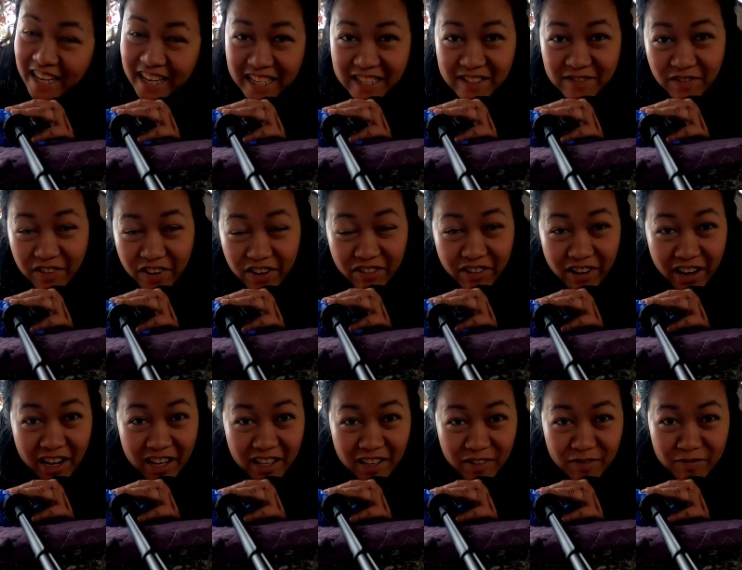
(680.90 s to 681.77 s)
It's very
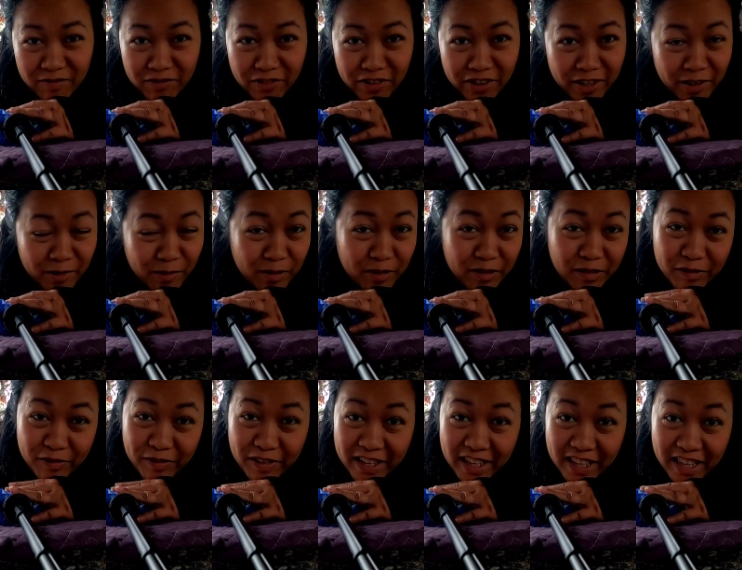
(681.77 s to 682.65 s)

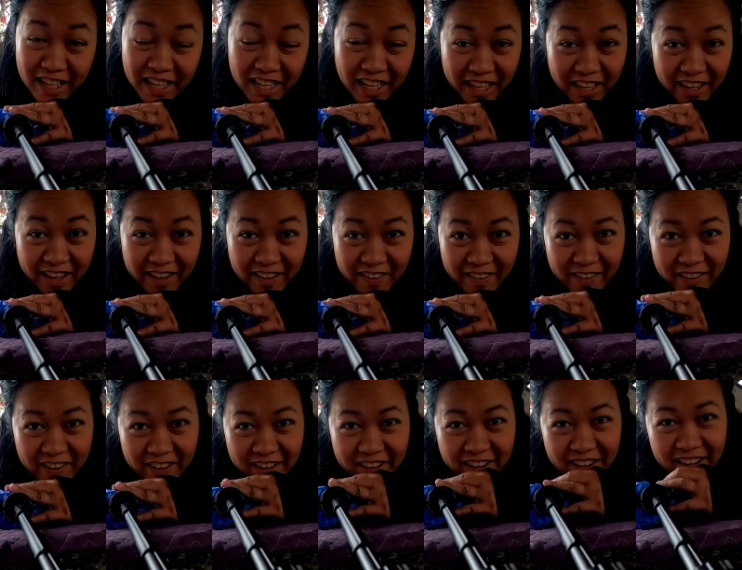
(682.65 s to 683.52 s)
uncomfortable feeling
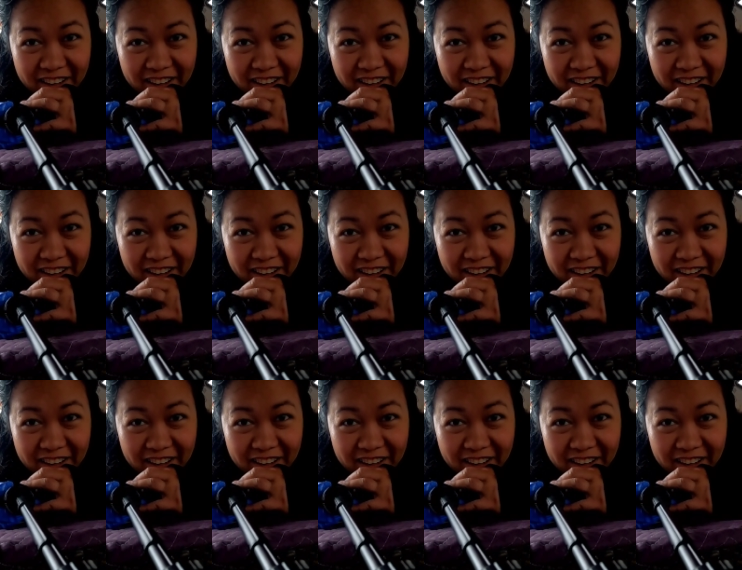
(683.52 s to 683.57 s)
here.